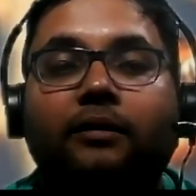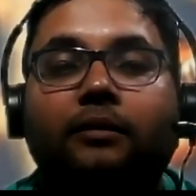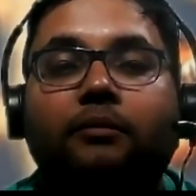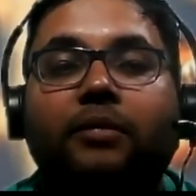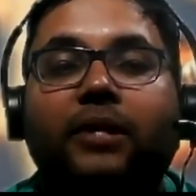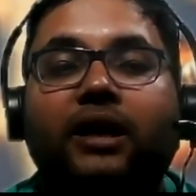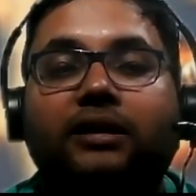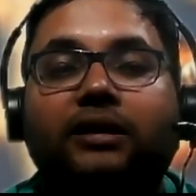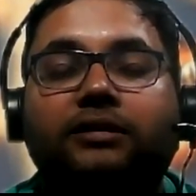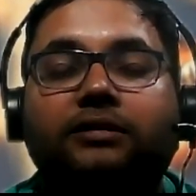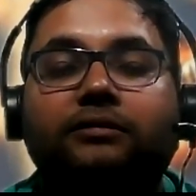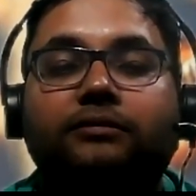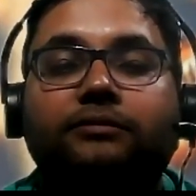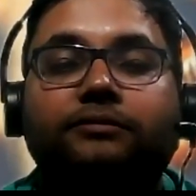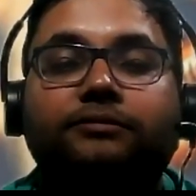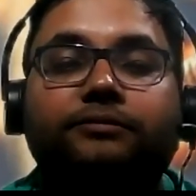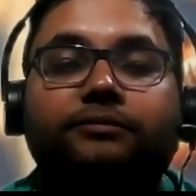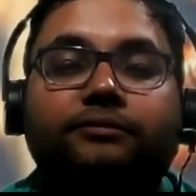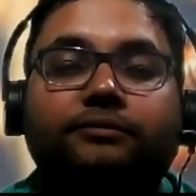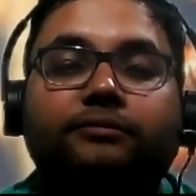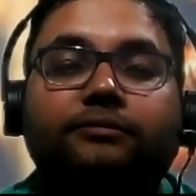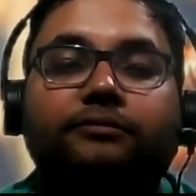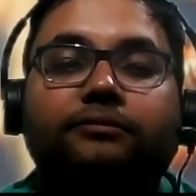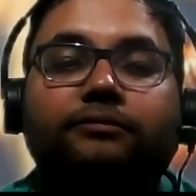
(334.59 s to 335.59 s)
But
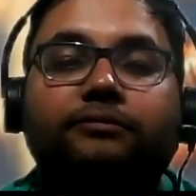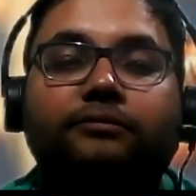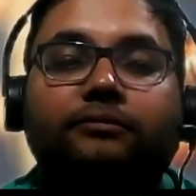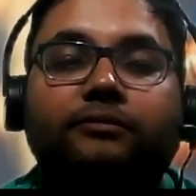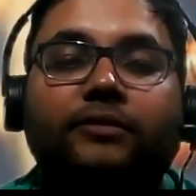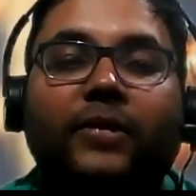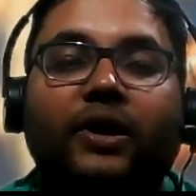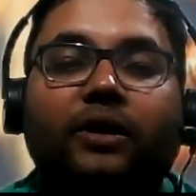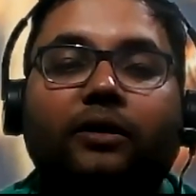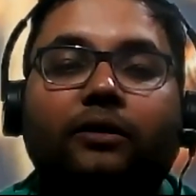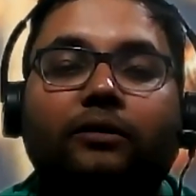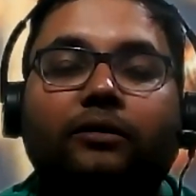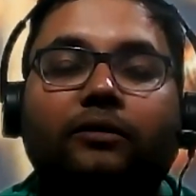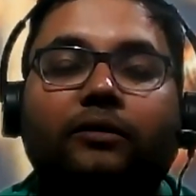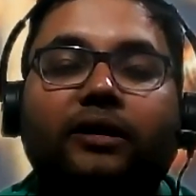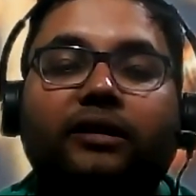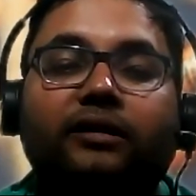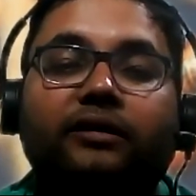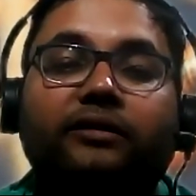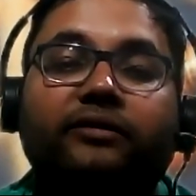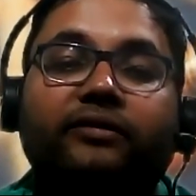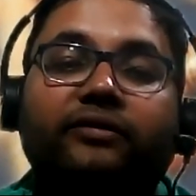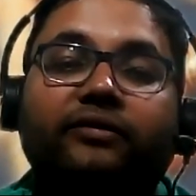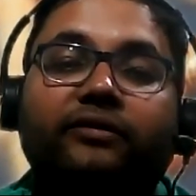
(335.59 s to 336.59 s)

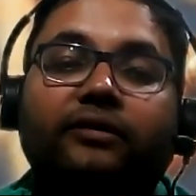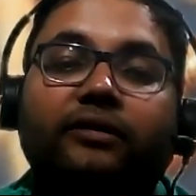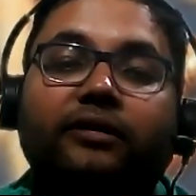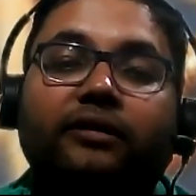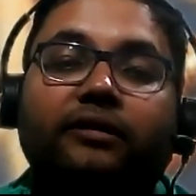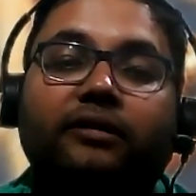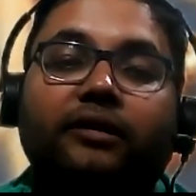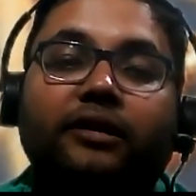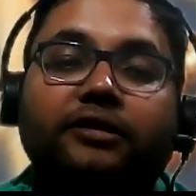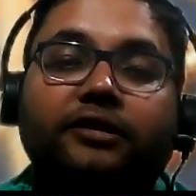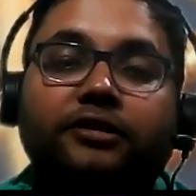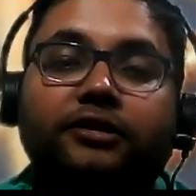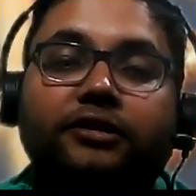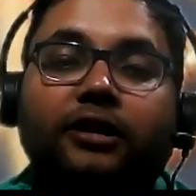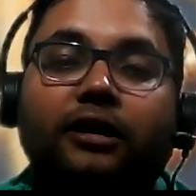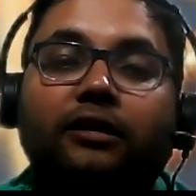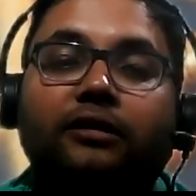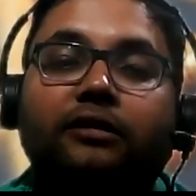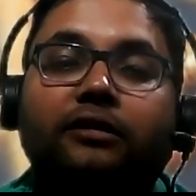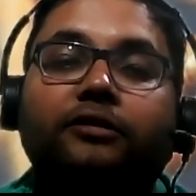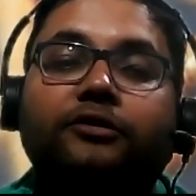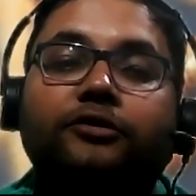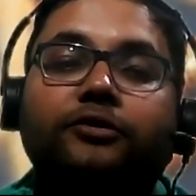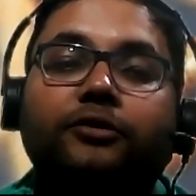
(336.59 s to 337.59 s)
what if the Rashi
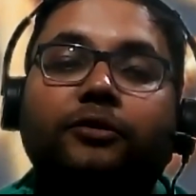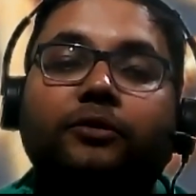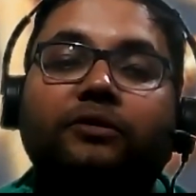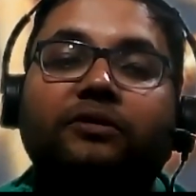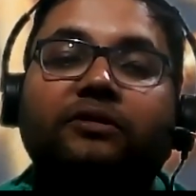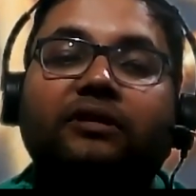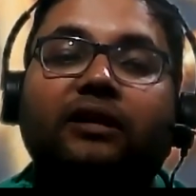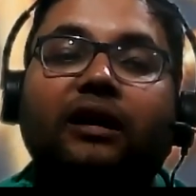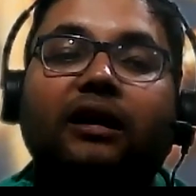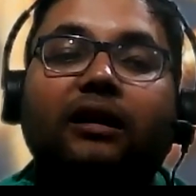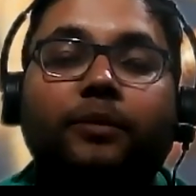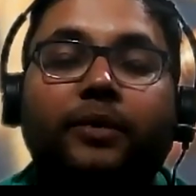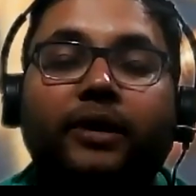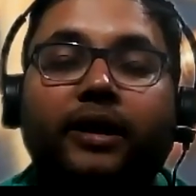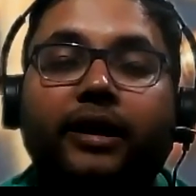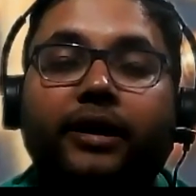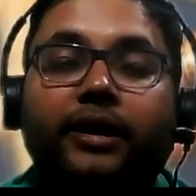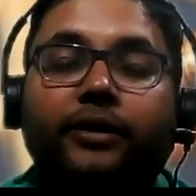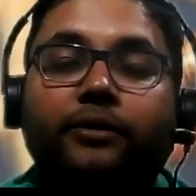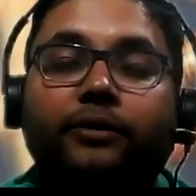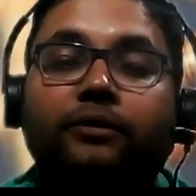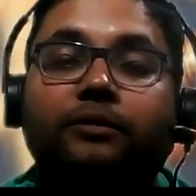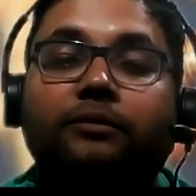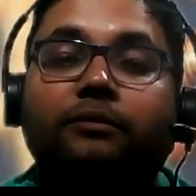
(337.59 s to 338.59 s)
chart shows
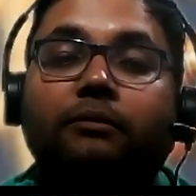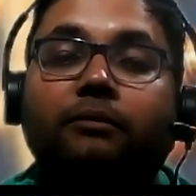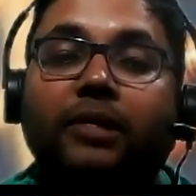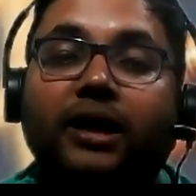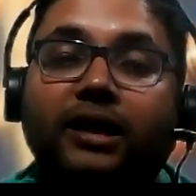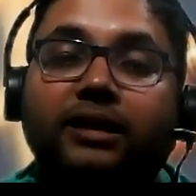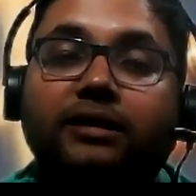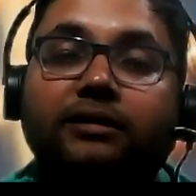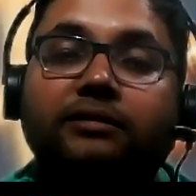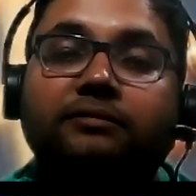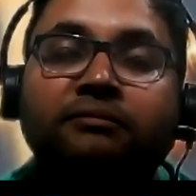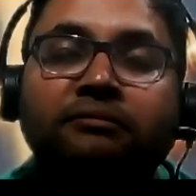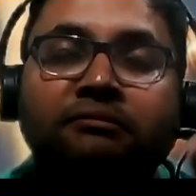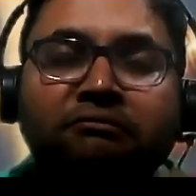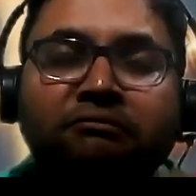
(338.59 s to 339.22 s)
Alpayu, but